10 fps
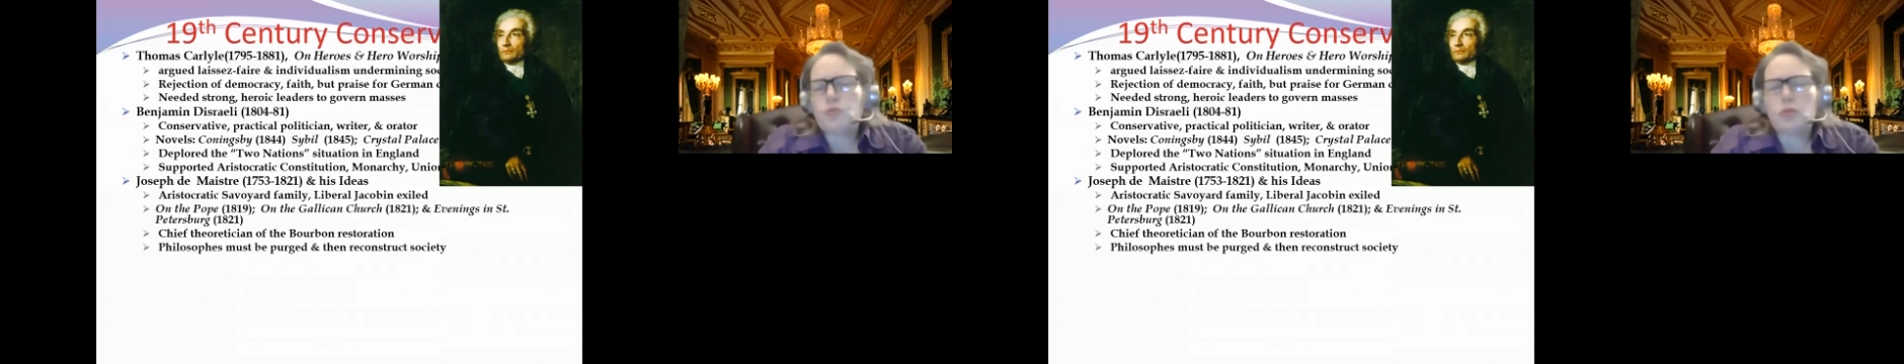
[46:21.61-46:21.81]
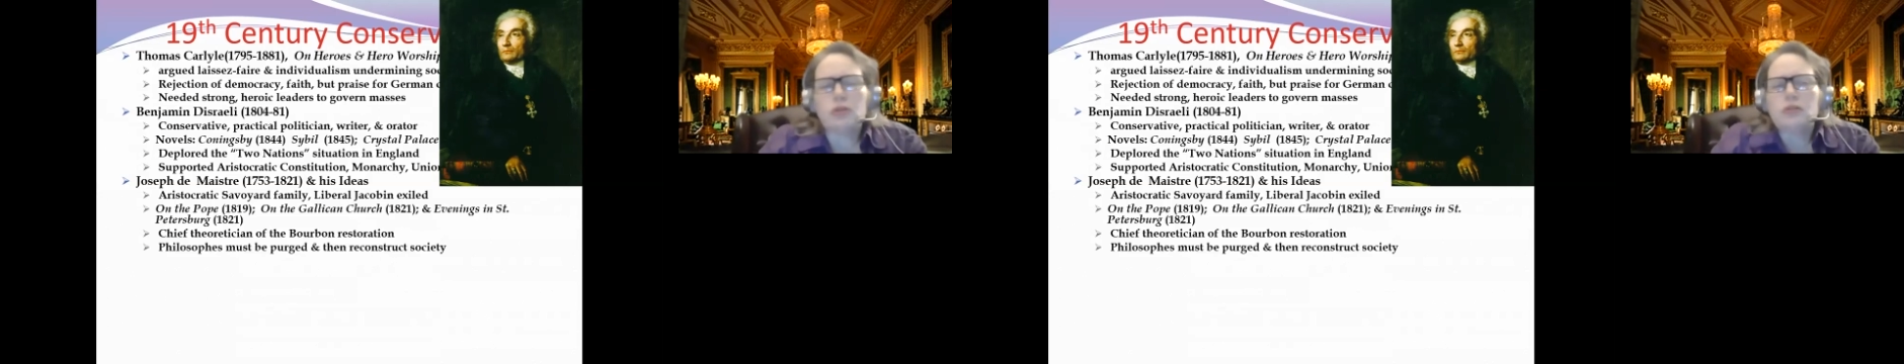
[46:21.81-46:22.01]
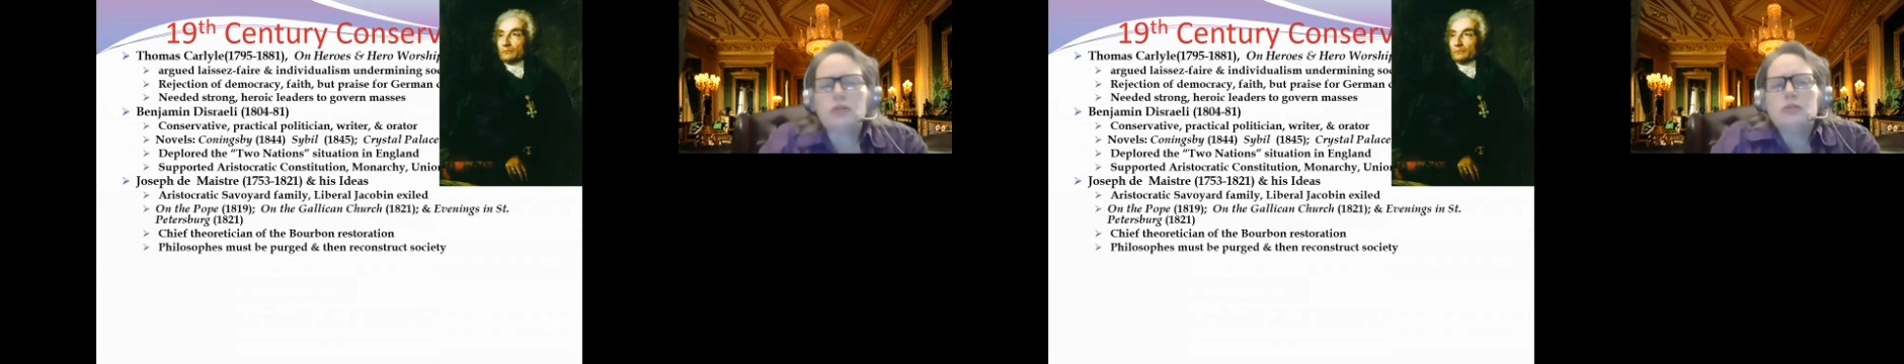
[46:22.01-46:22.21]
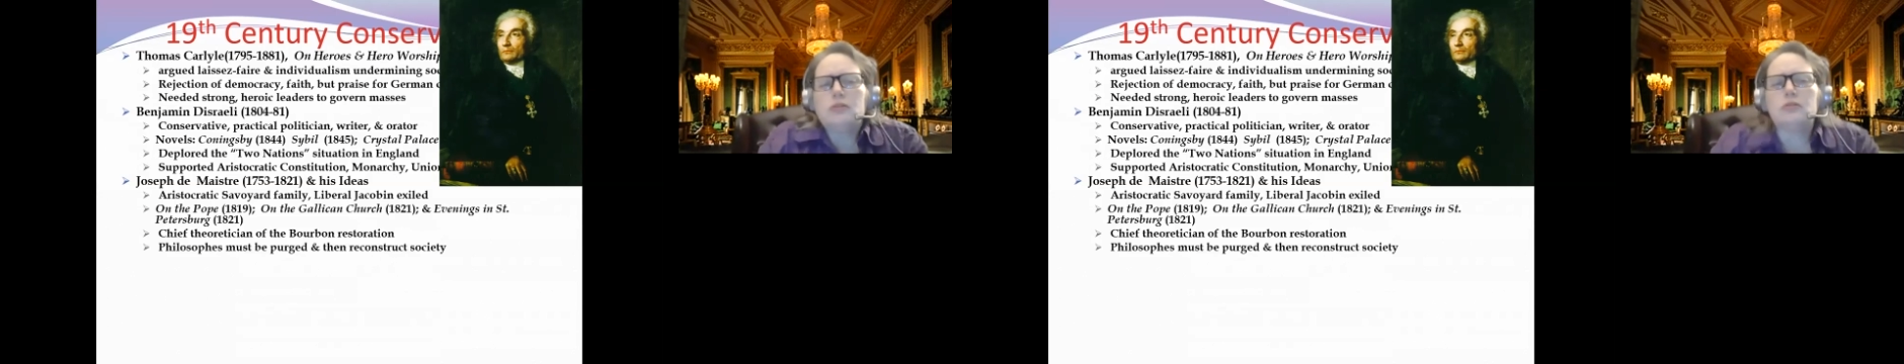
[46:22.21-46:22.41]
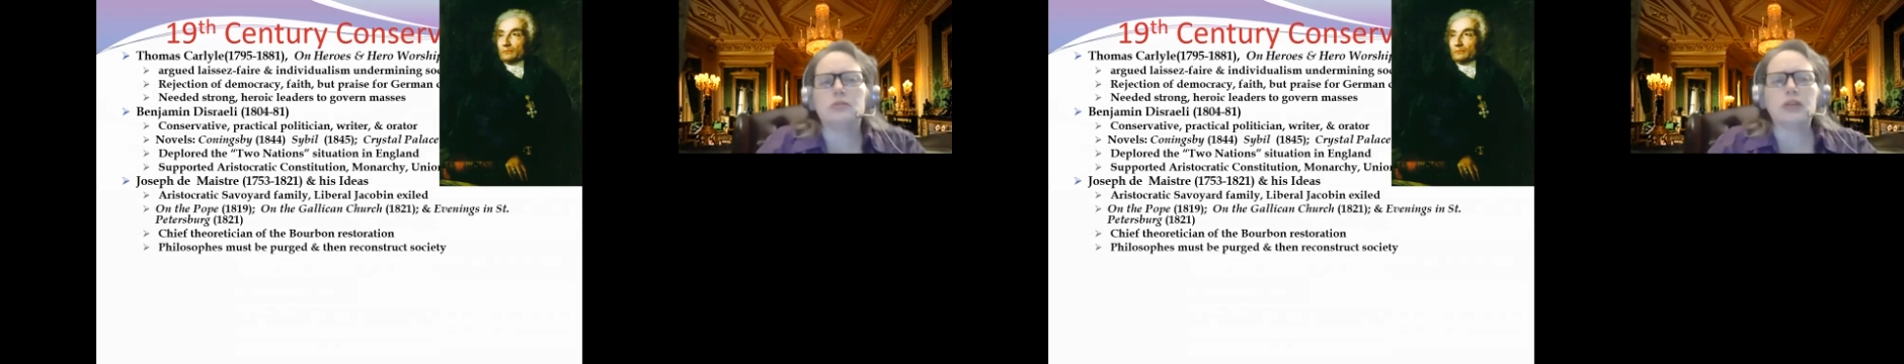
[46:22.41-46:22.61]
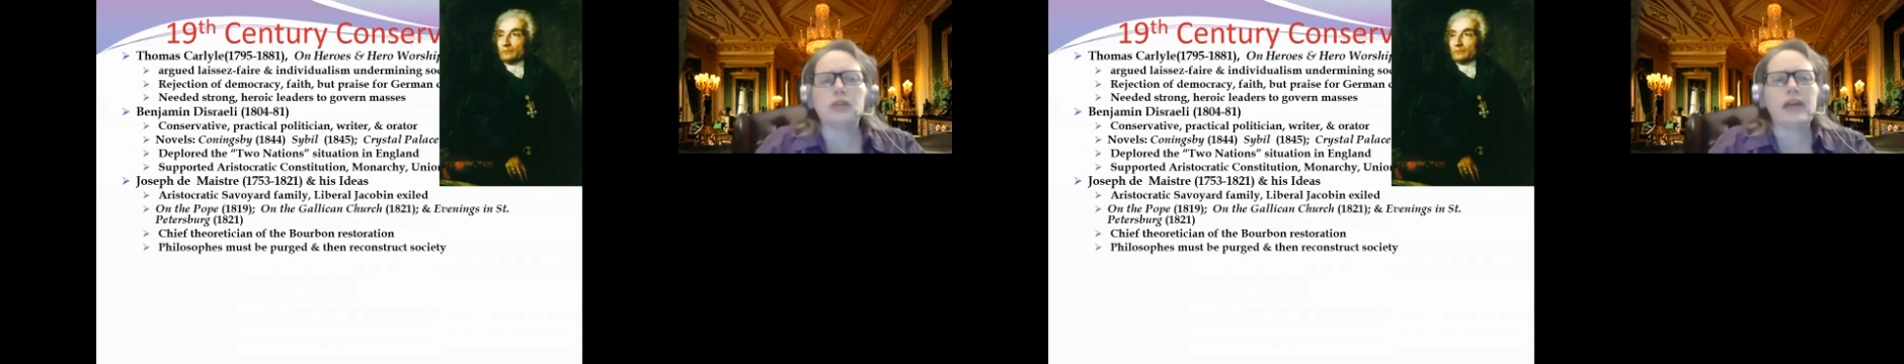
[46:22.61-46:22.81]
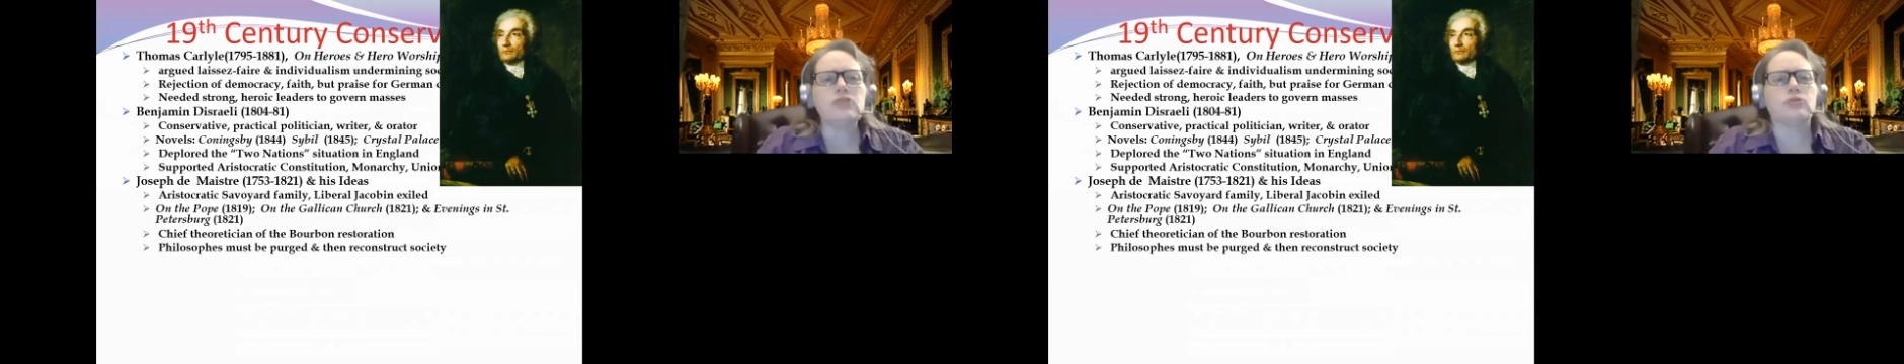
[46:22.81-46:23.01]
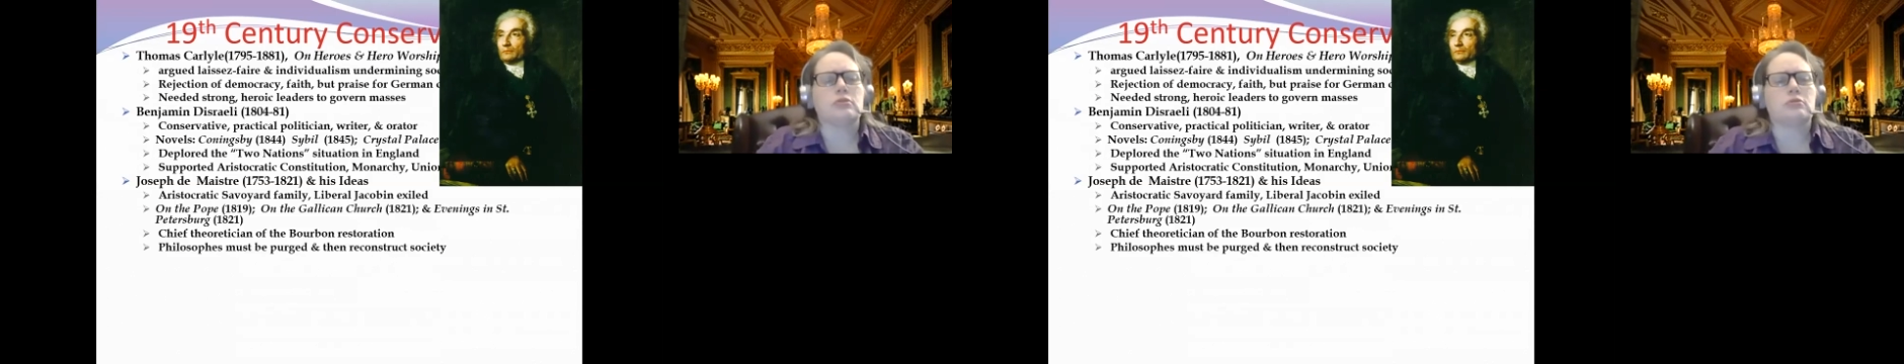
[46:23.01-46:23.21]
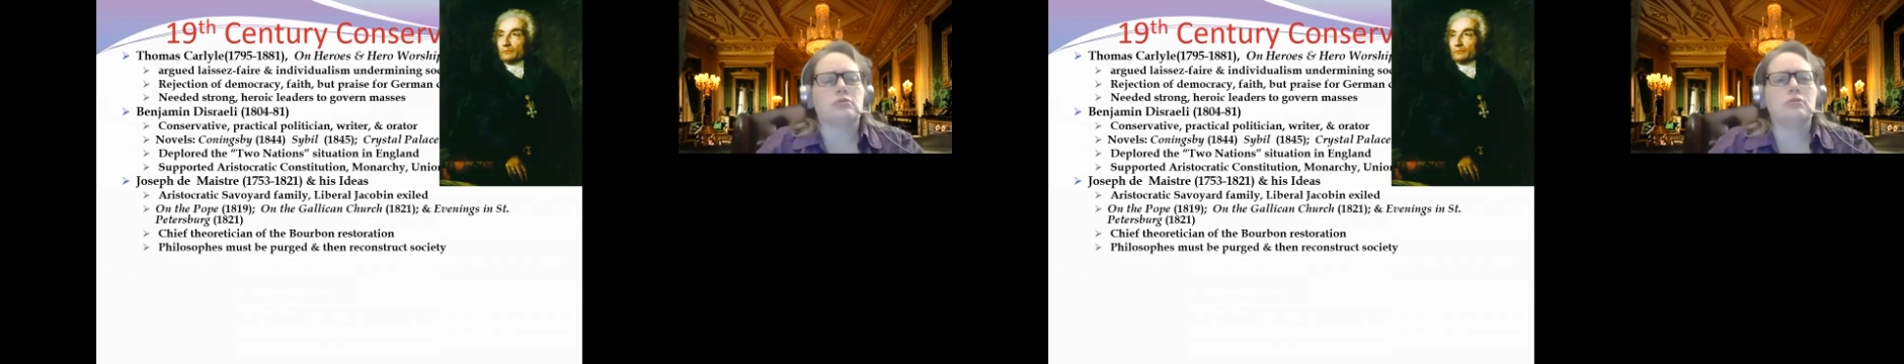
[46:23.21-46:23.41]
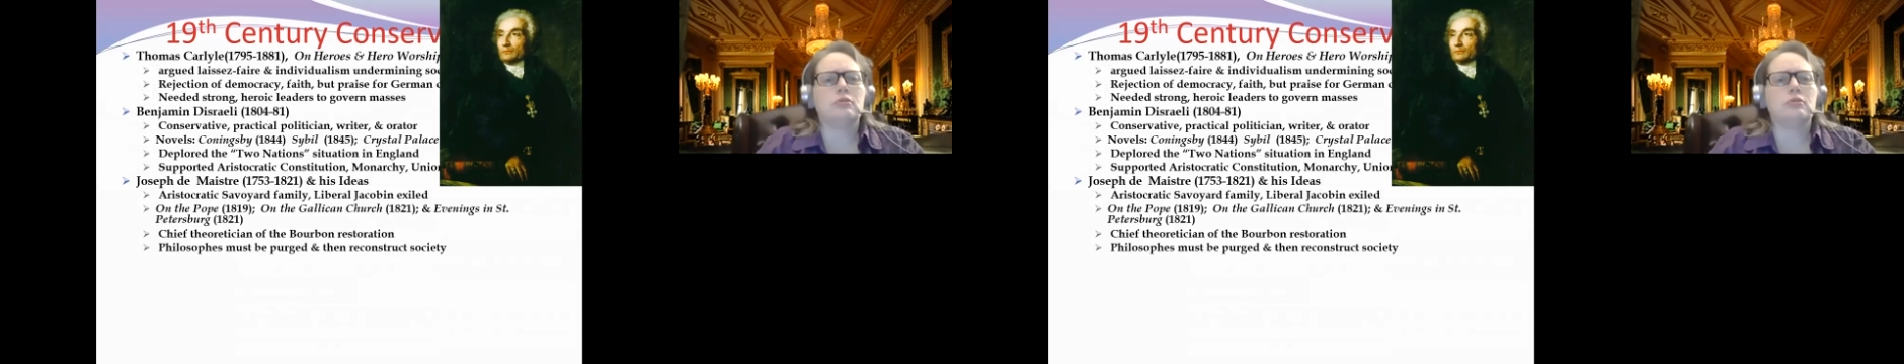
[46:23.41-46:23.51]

were dangerous